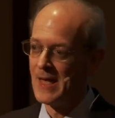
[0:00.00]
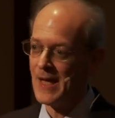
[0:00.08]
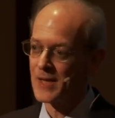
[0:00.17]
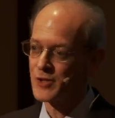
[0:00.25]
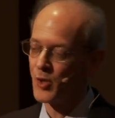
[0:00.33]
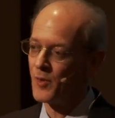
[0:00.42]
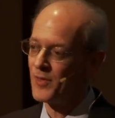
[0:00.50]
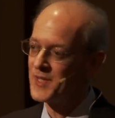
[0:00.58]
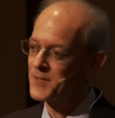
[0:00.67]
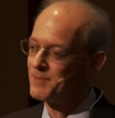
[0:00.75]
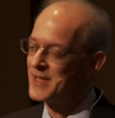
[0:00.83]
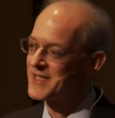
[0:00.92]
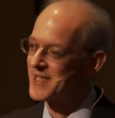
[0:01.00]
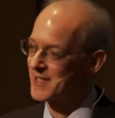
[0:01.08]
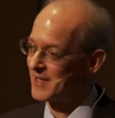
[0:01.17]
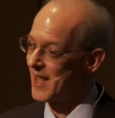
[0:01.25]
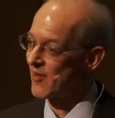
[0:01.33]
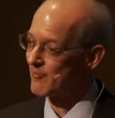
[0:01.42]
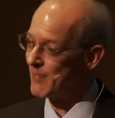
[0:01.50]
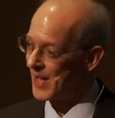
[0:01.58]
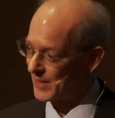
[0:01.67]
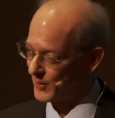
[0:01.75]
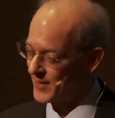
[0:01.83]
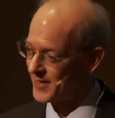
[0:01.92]
And so this piece has a lot of
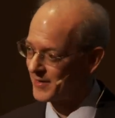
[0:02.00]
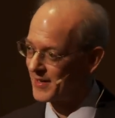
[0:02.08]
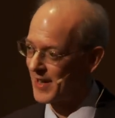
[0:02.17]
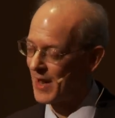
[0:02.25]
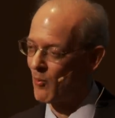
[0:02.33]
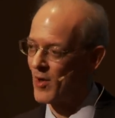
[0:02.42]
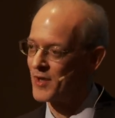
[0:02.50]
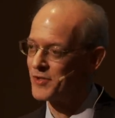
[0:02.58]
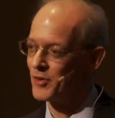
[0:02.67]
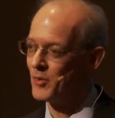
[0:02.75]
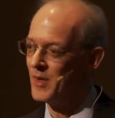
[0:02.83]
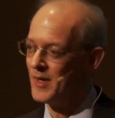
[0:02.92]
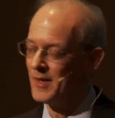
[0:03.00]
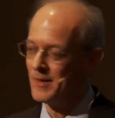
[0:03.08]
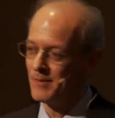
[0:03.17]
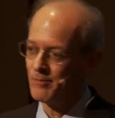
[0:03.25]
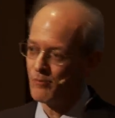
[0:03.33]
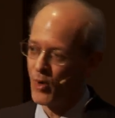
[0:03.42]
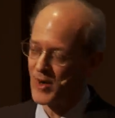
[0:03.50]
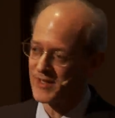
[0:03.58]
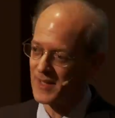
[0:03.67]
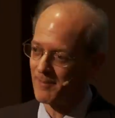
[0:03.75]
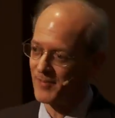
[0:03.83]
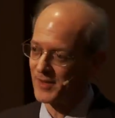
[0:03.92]
Mahler in it, and I wanted to
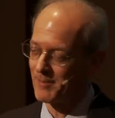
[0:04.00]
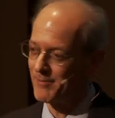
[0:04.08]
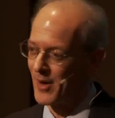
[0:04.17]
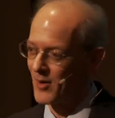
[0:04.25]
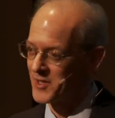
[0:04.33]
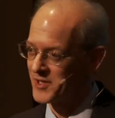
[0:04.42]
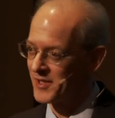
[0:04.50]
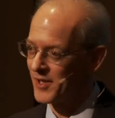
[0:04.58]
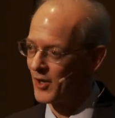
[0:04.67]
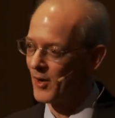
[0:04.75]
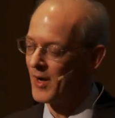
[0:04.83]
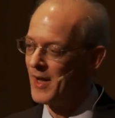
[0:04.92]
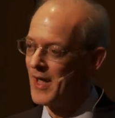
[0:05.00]
point up the comparison here.